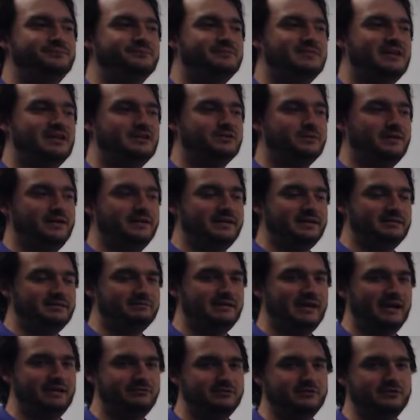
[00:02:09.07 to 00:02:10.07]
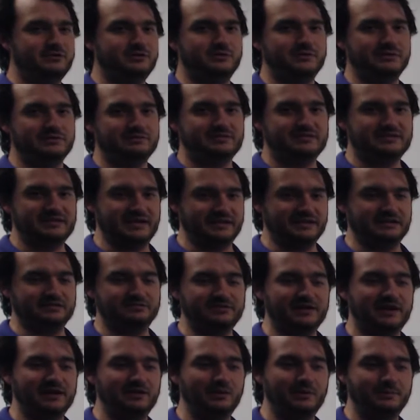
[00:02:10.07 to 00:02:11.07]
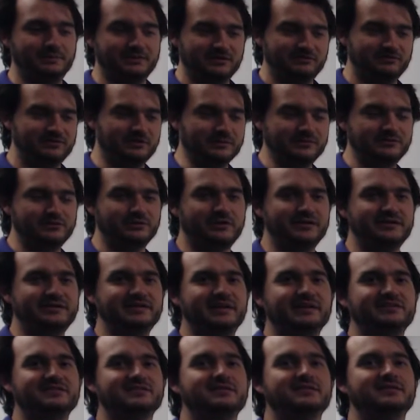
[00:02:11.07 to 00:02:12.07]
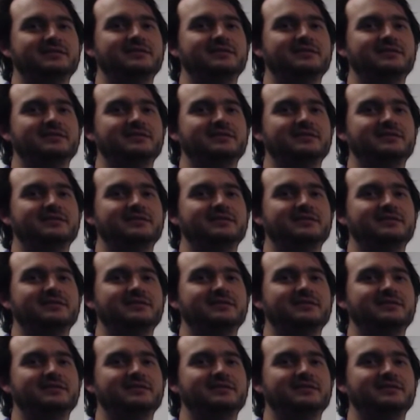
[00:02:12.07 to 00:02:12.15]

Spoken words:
That's why they have to do a second follow-up confirmatory test.